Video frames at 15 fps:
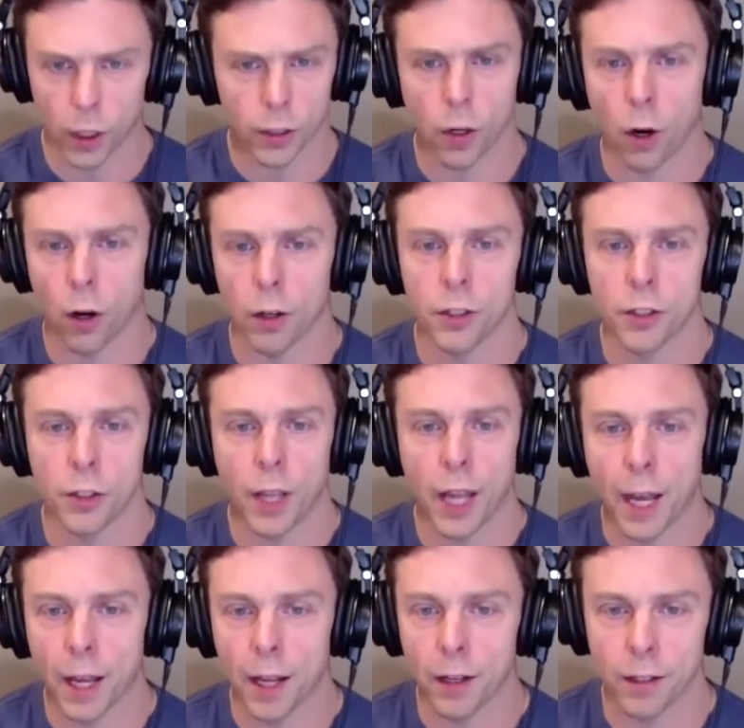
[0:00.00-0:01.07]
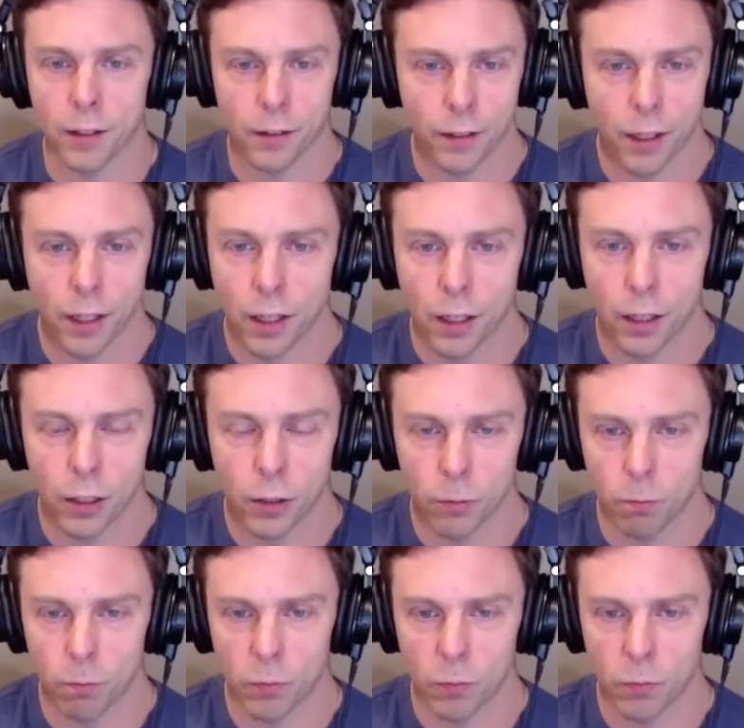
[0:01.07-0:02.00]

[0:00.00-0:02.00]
as hard as you can and you